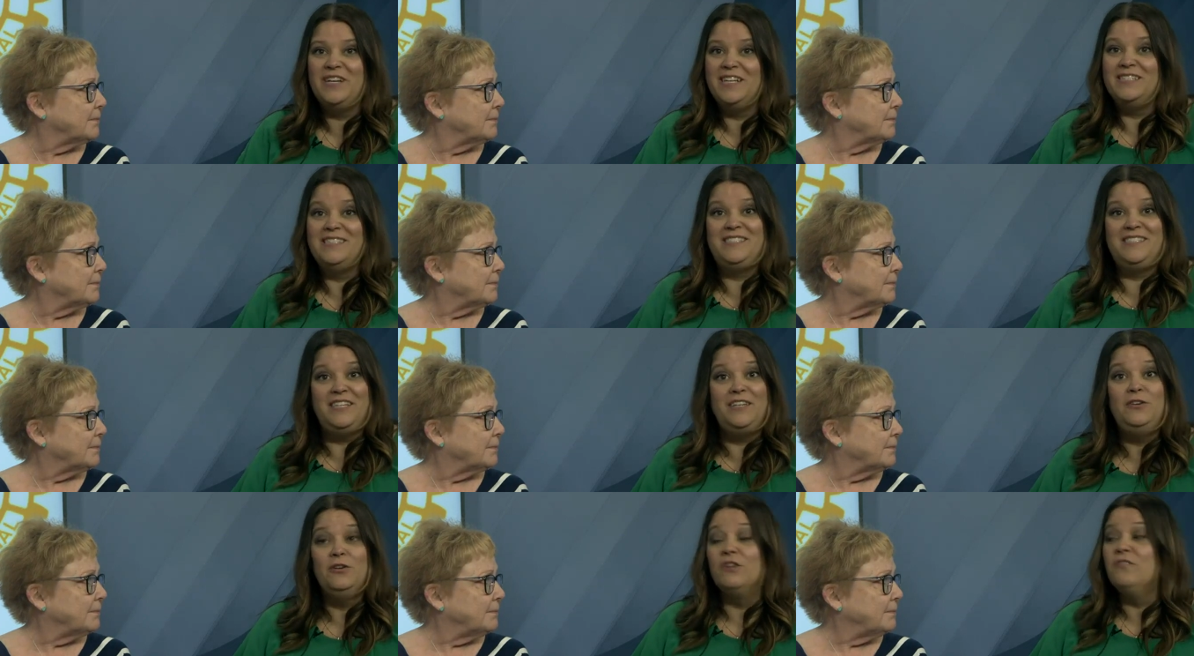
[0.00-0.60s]
Speaker 1: yeah. can
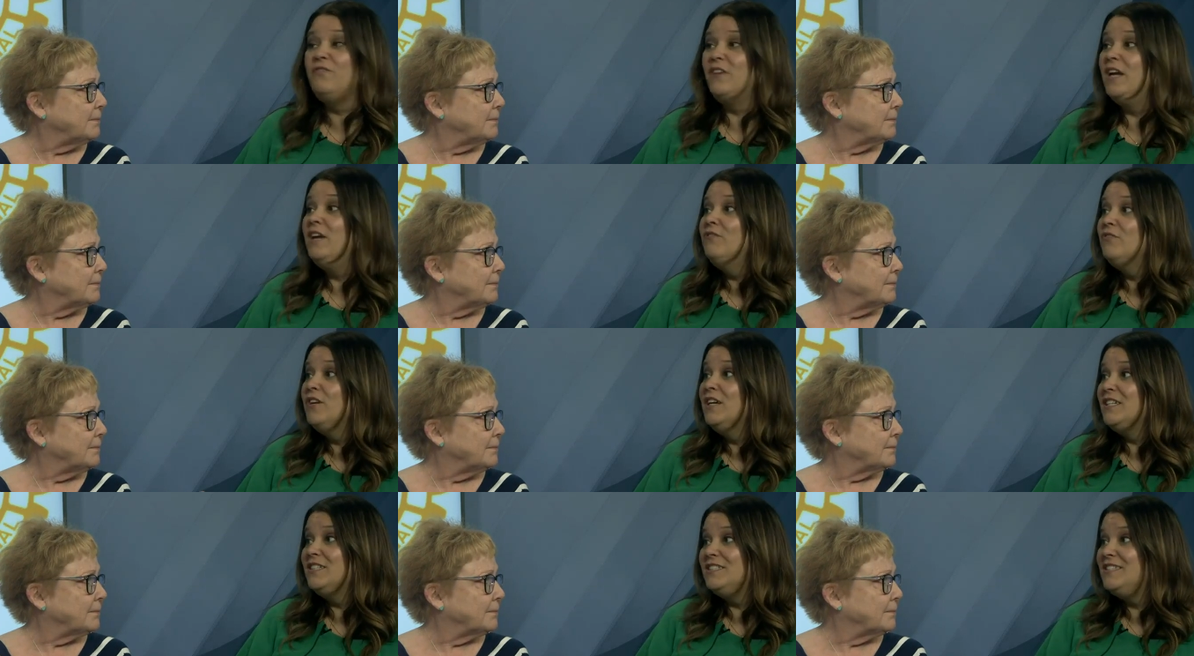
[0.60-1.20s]
see your
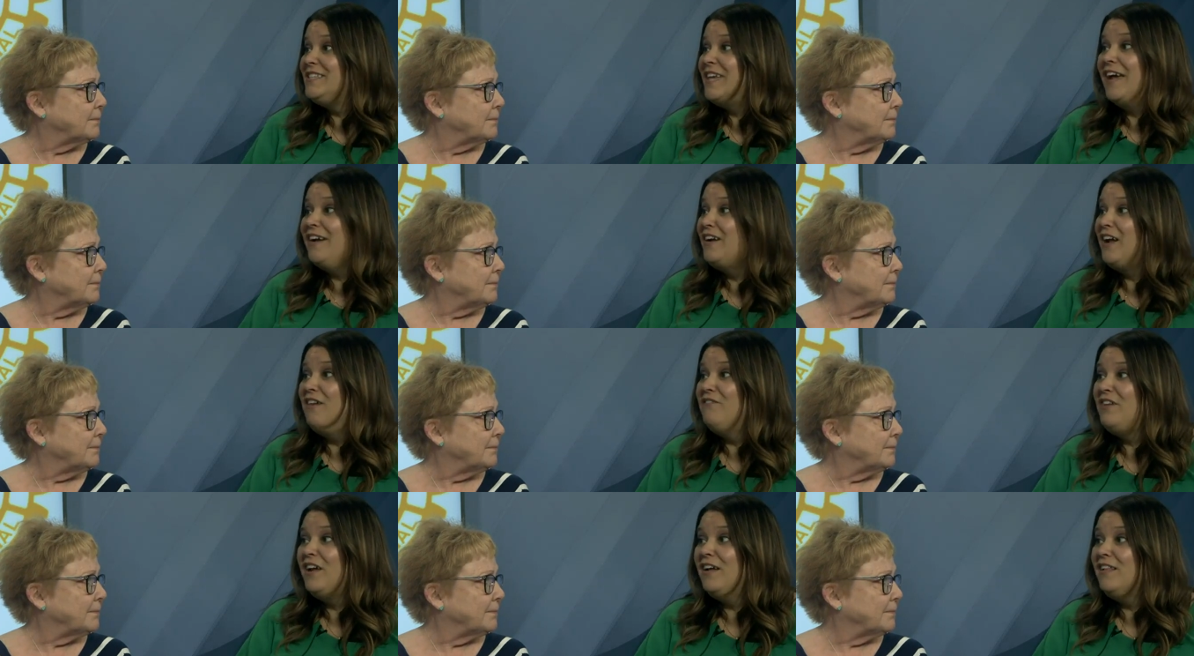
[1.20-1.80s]
favorite
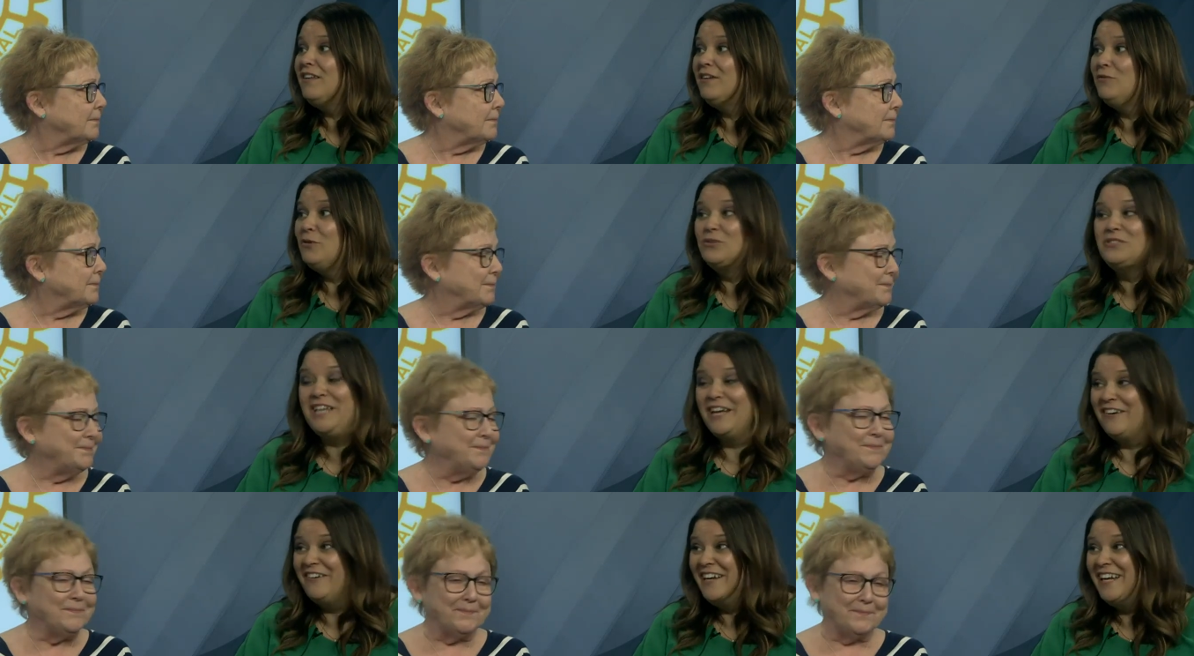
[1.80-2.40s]
Saginaw Valley
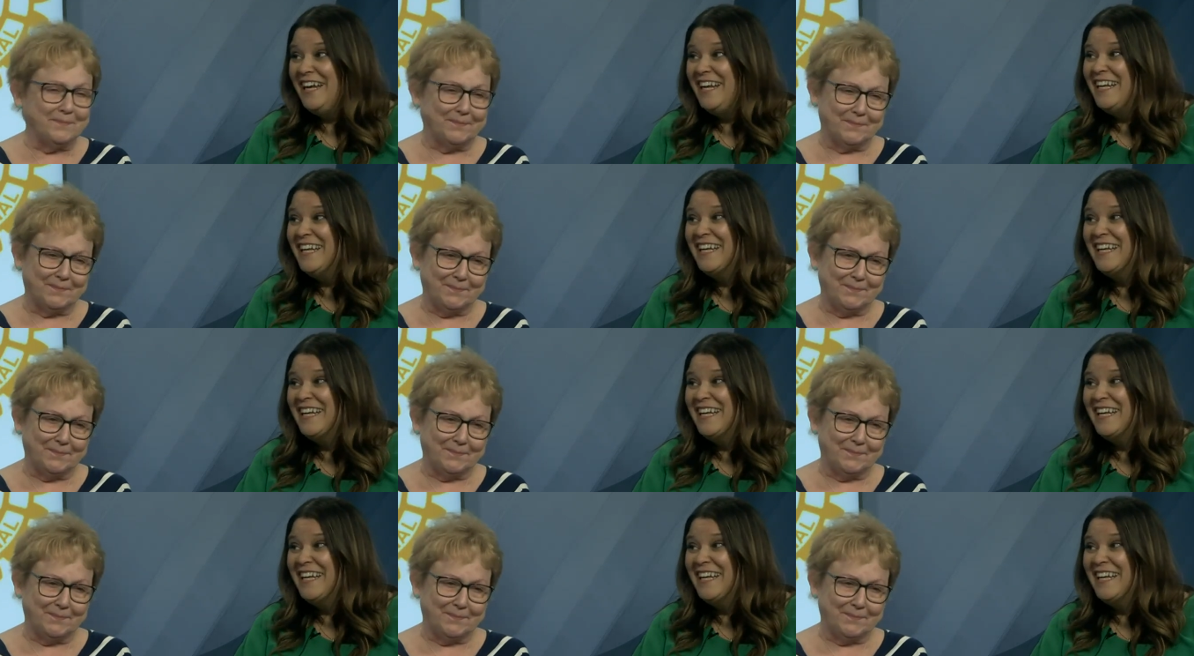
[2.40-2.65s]
Rotarian.